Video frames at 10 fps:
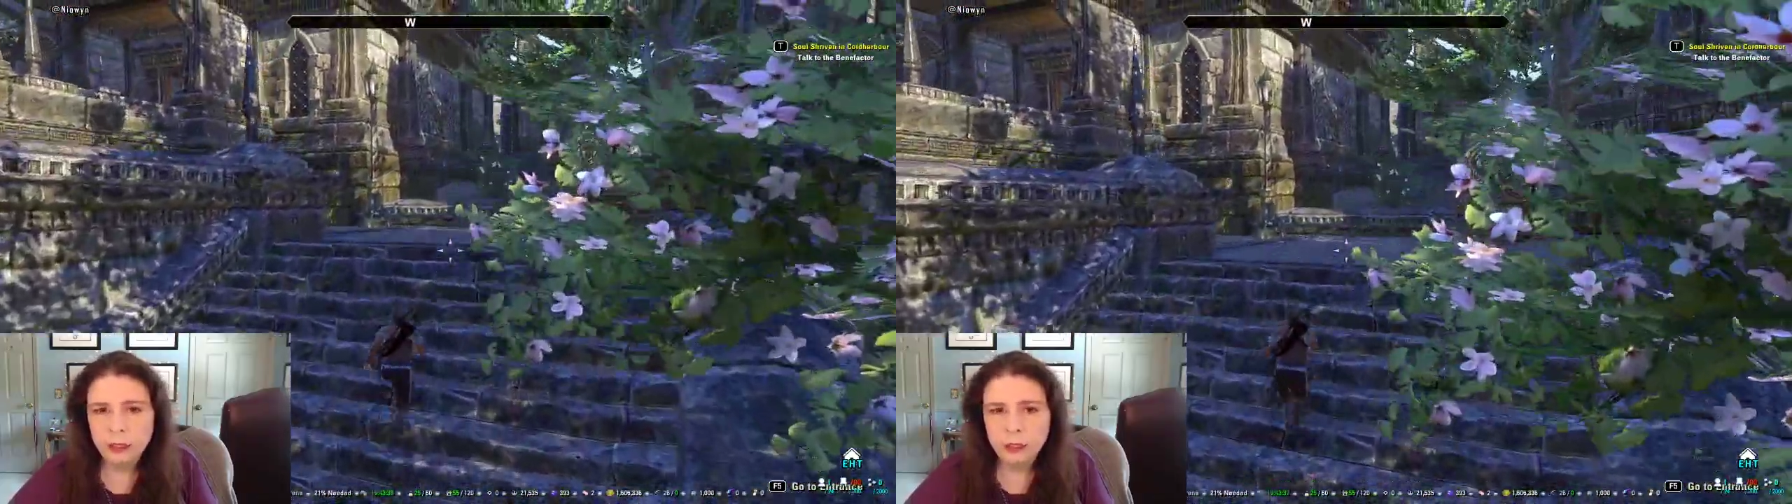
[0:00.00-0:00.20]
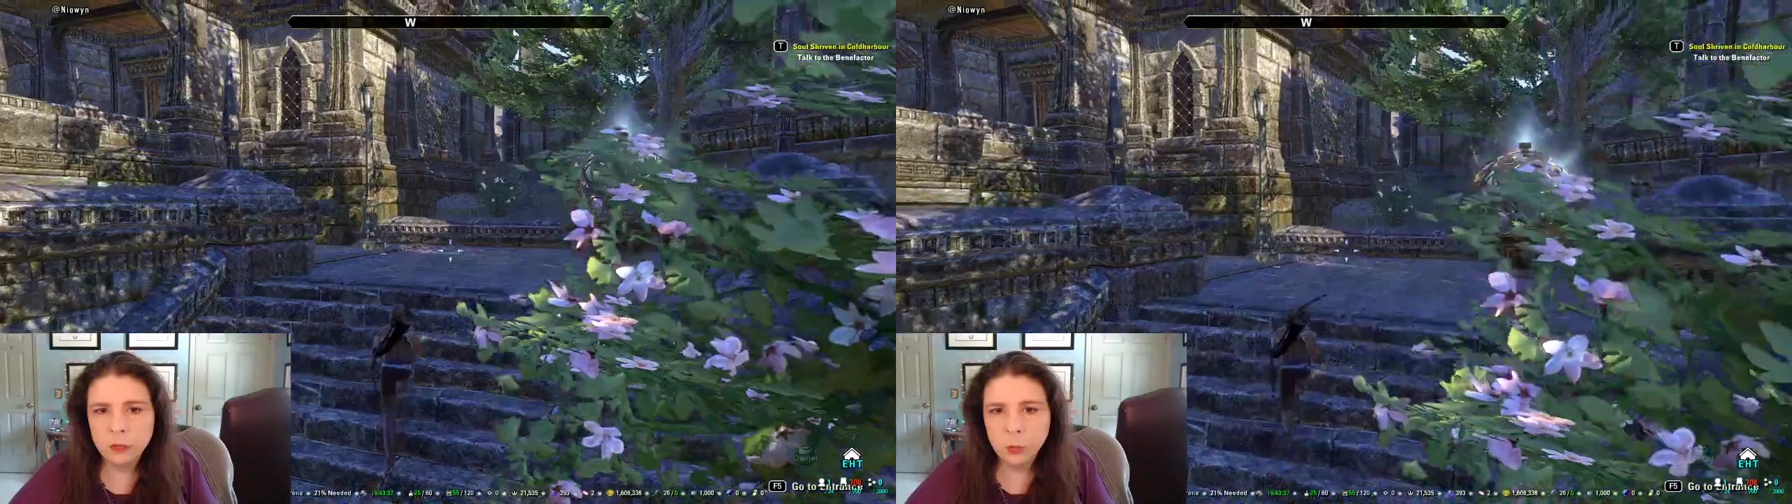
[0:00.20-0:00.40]

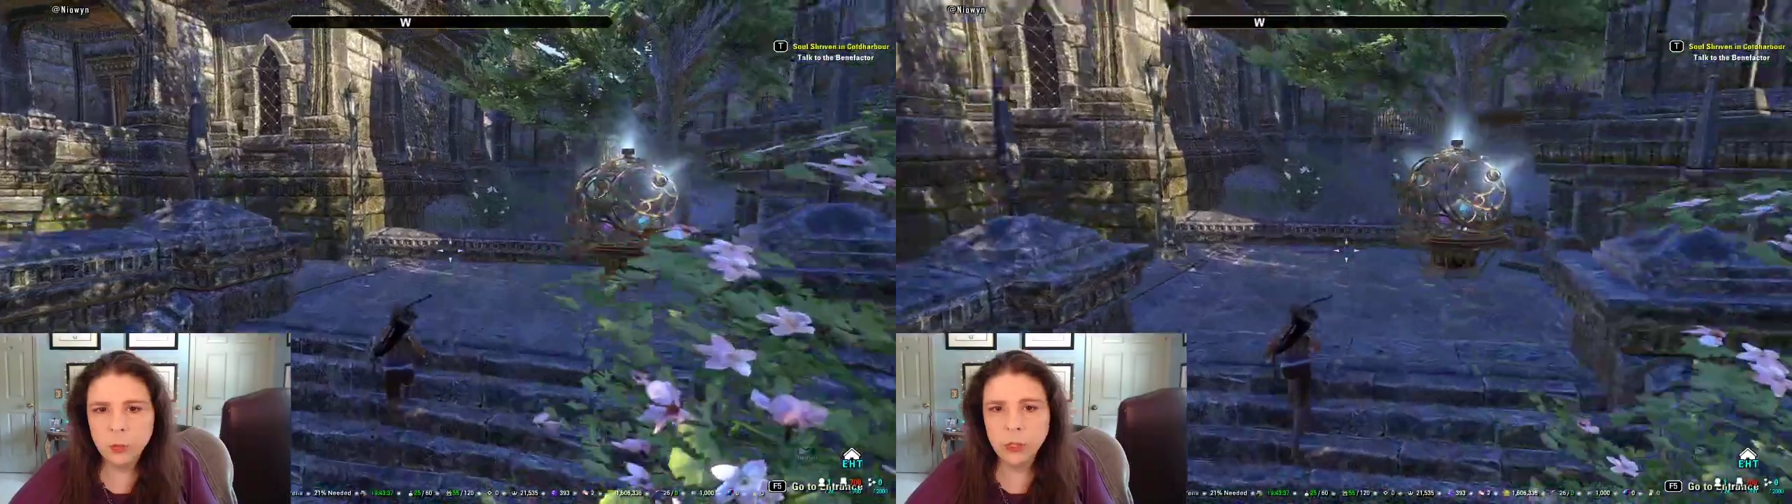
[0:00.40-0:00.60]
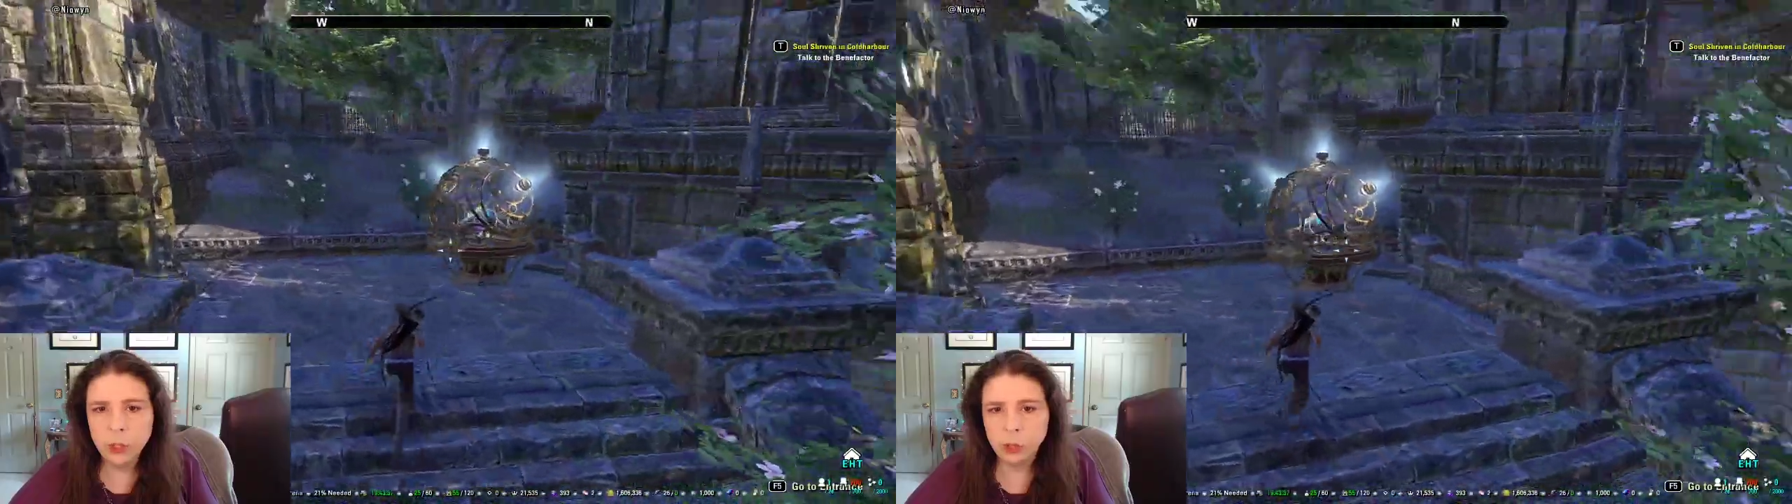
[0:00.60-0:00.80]

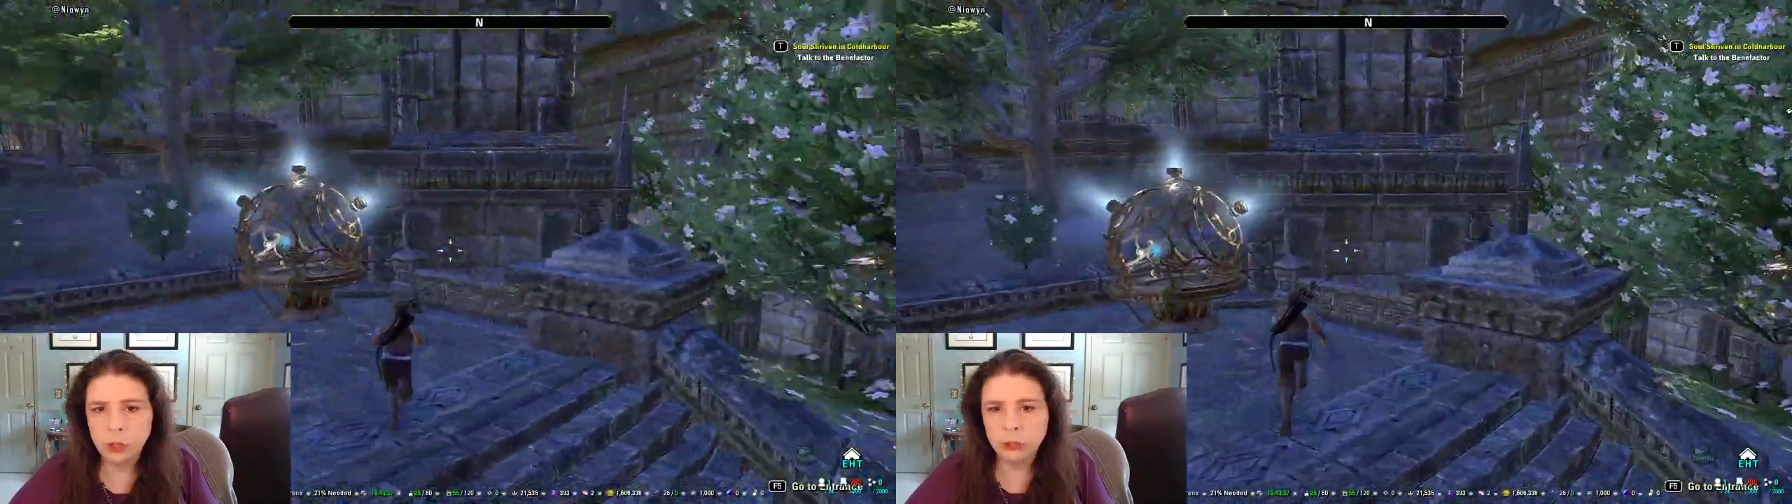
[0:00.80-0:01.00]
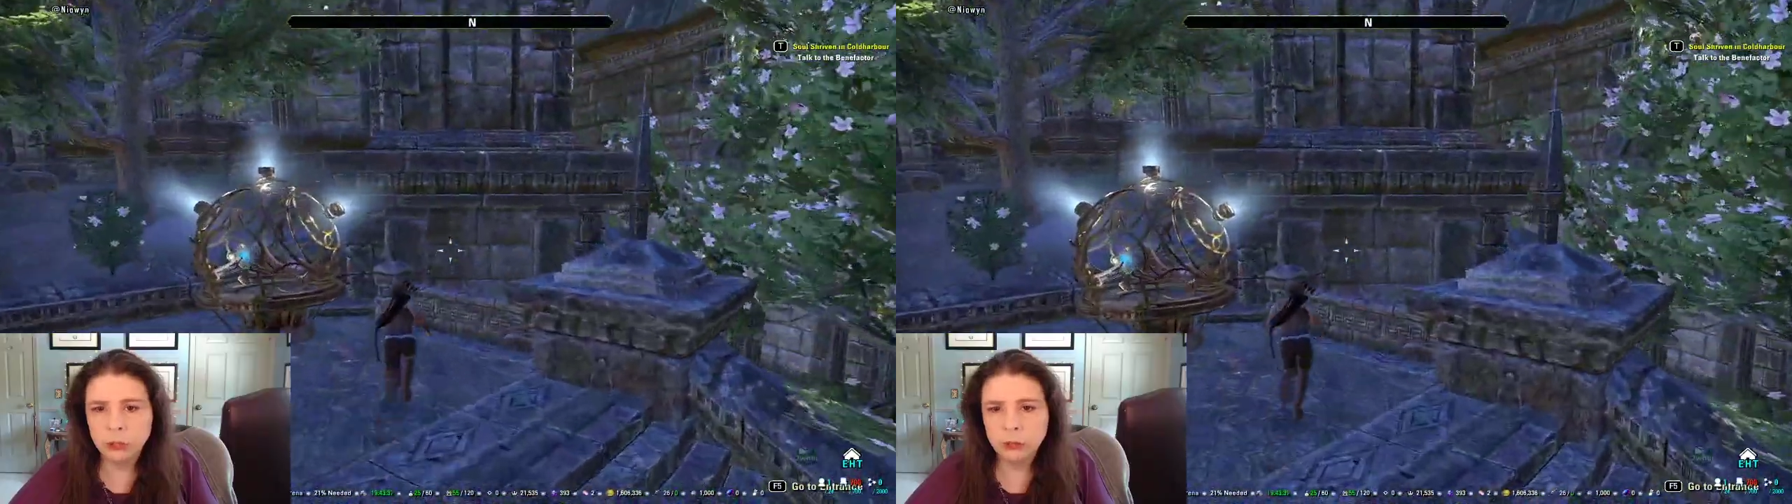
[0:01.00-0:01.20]

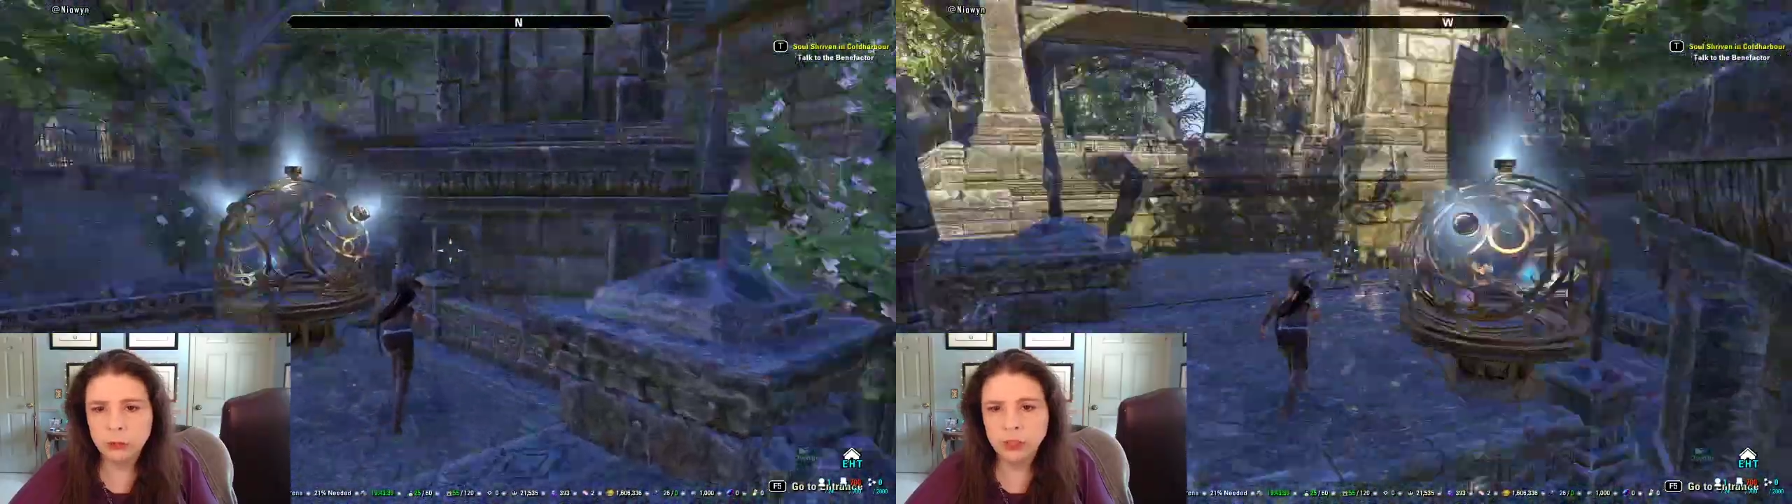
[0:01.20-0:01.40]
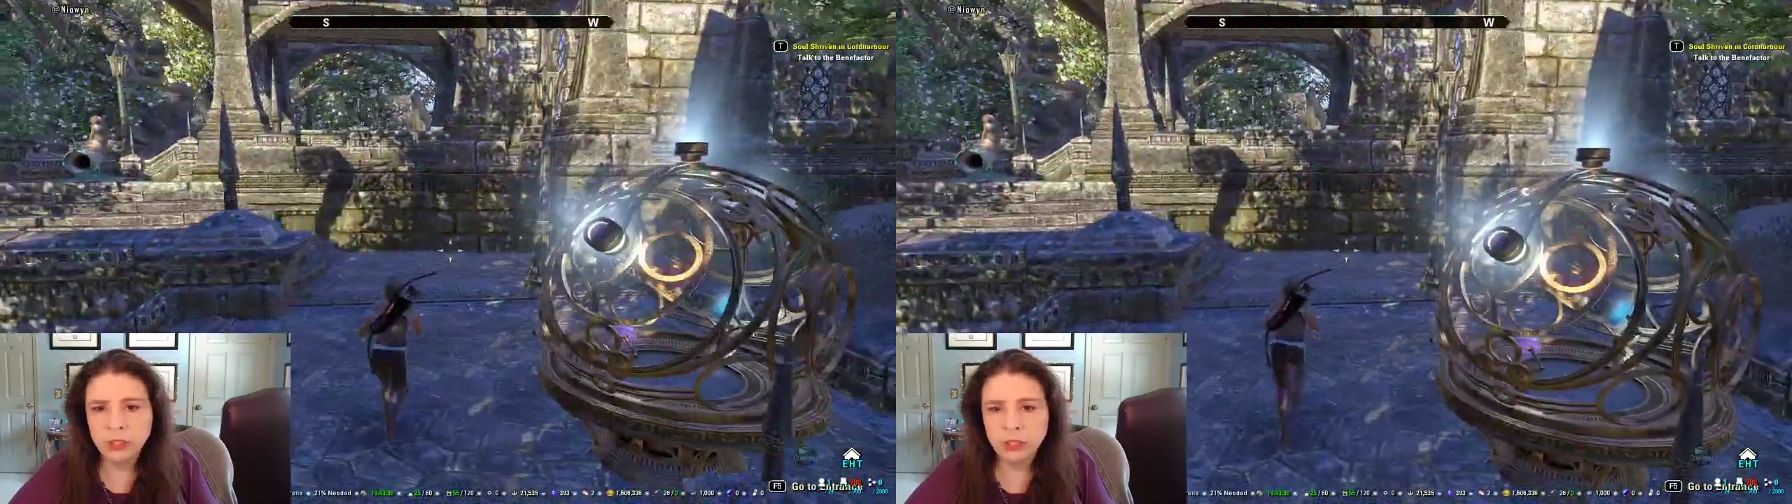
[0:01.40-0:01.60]
traditional within